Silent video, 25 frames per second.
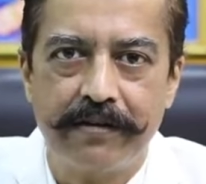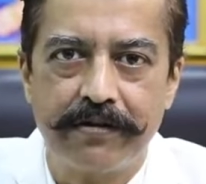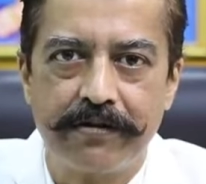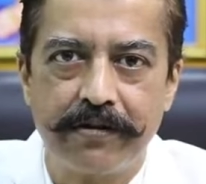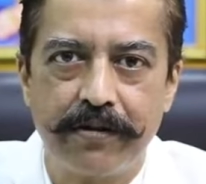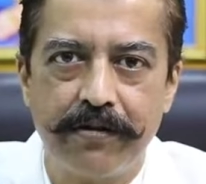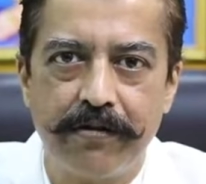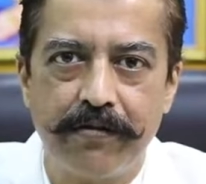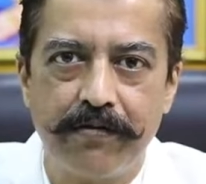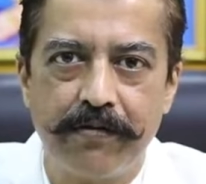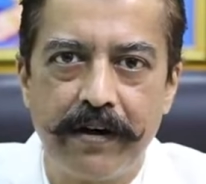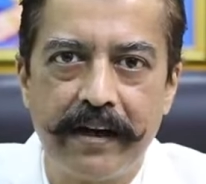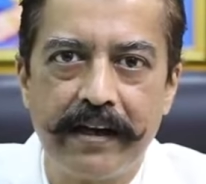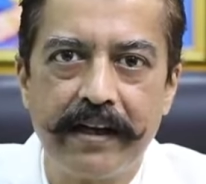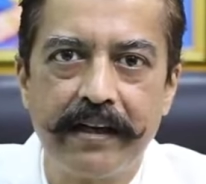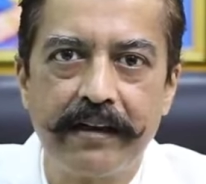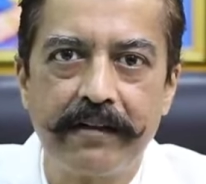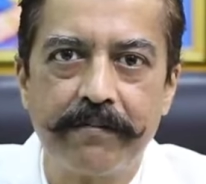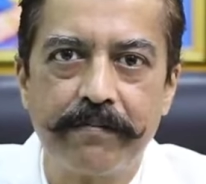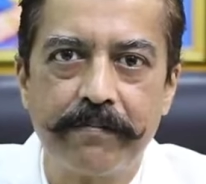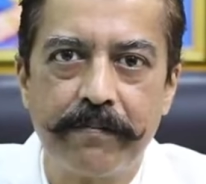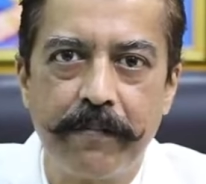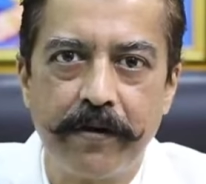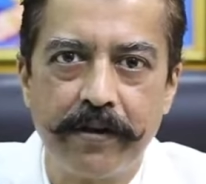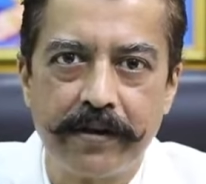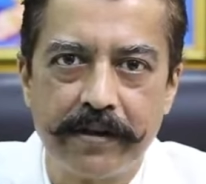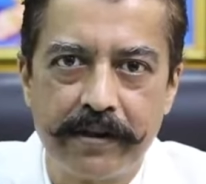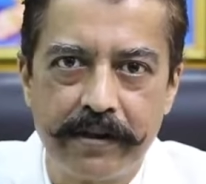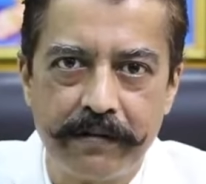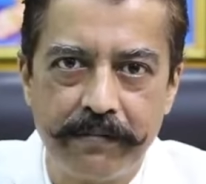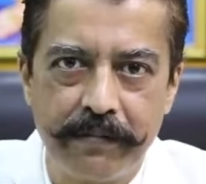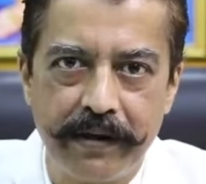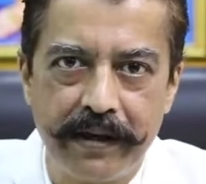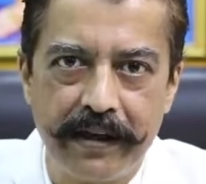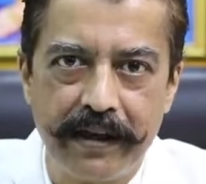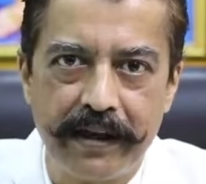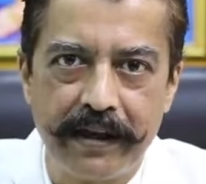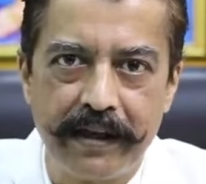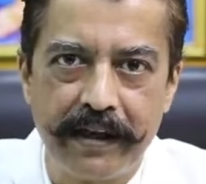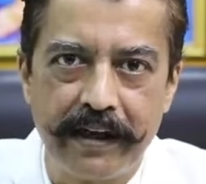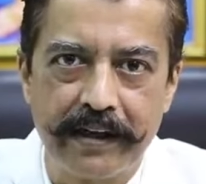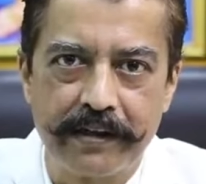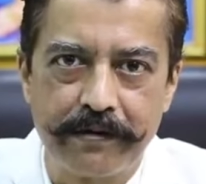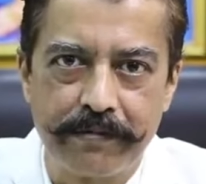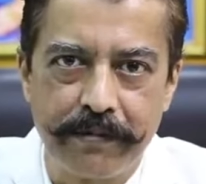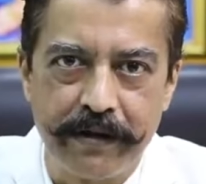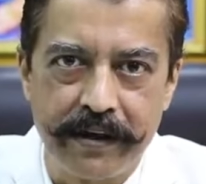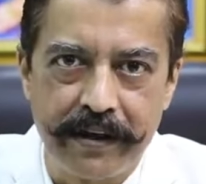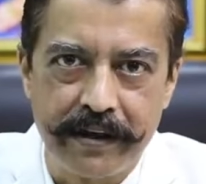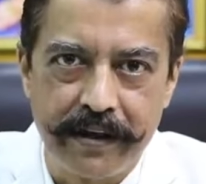So one possible
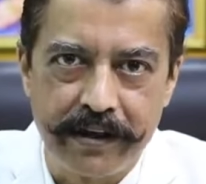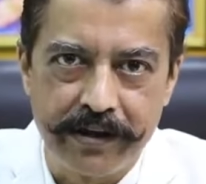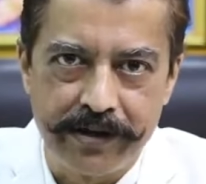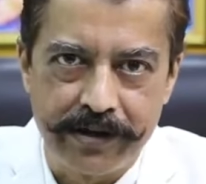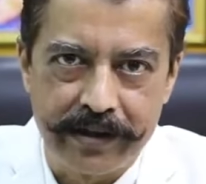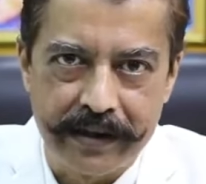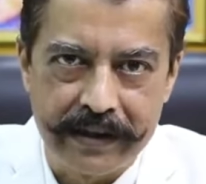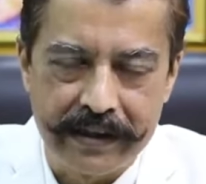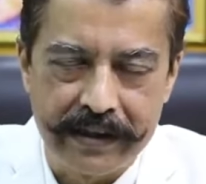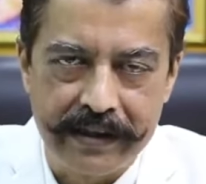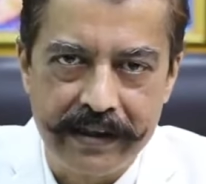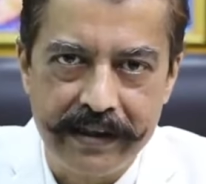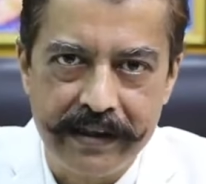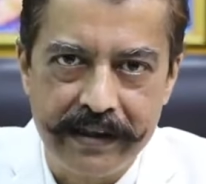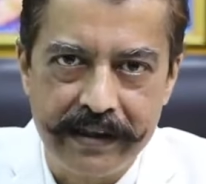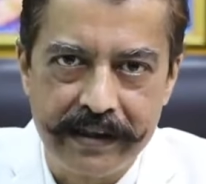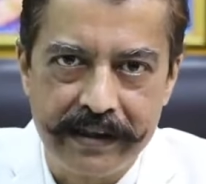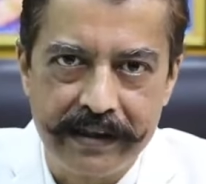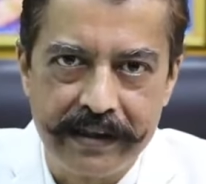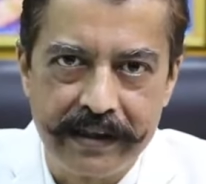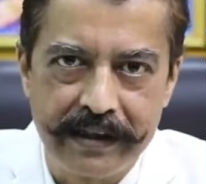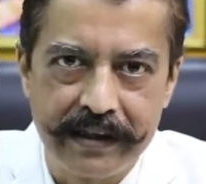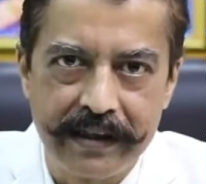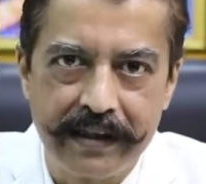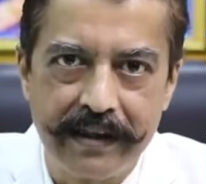explanation is